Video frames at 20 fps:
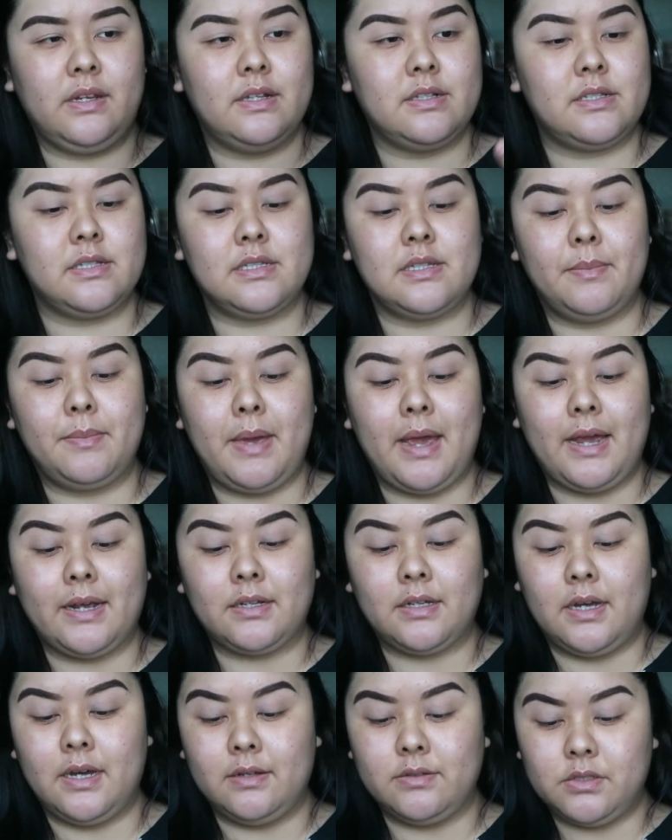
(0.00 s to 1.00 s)
This is the
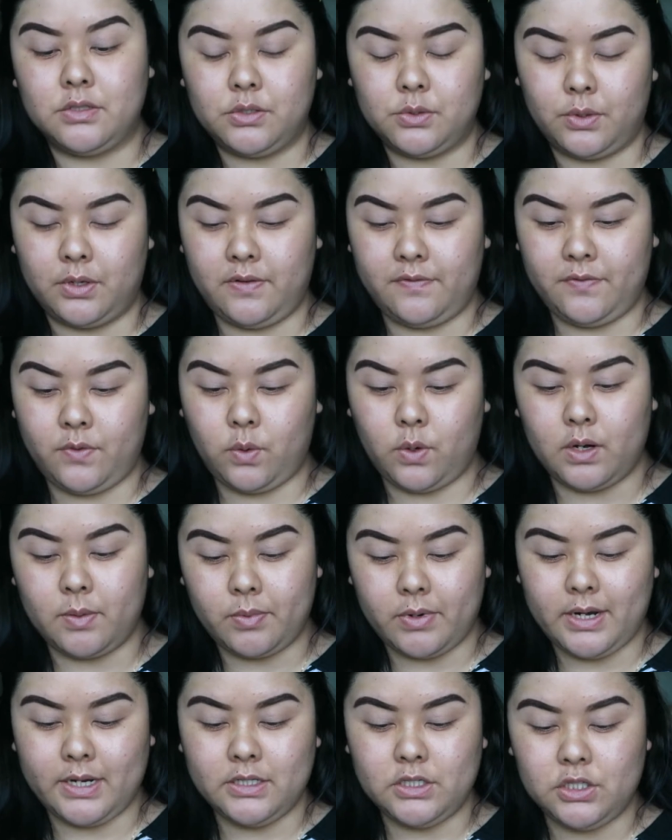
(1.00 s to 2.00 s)
MAC 224
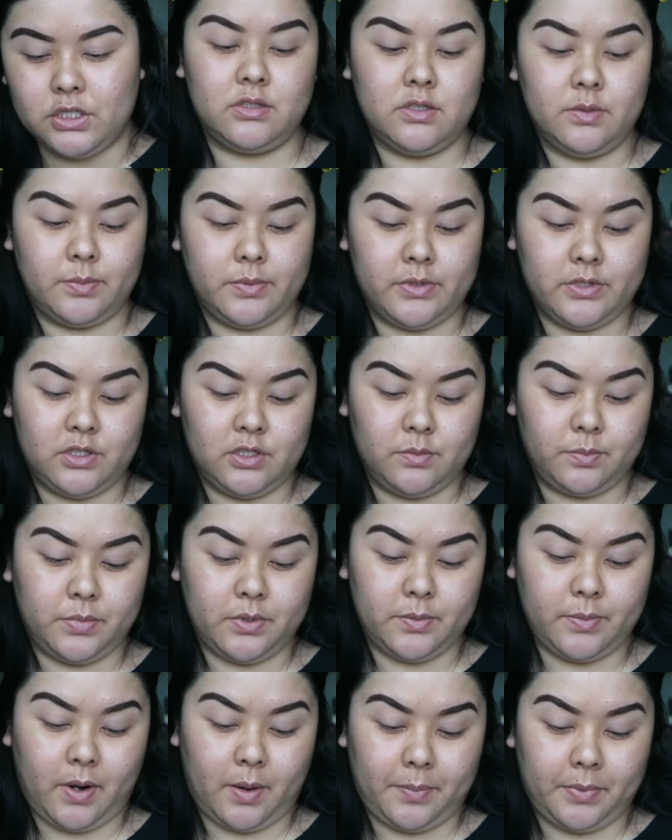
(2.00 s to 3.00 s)
brush.
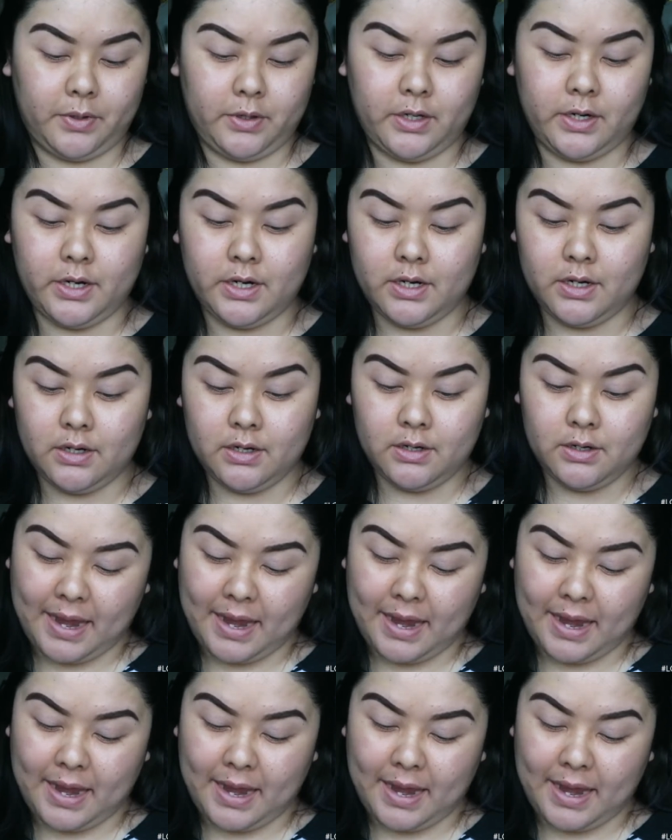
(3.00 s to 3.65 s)
Super popular.